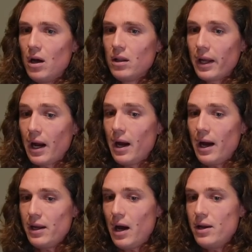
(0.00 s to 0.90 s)
Like
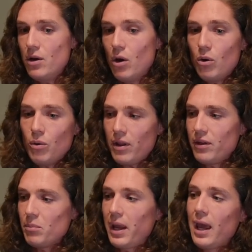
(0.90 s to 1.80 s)
I, I know, I
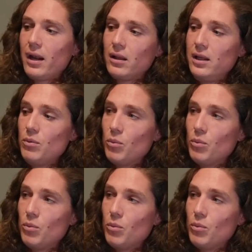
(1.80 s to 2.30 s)
think mechanically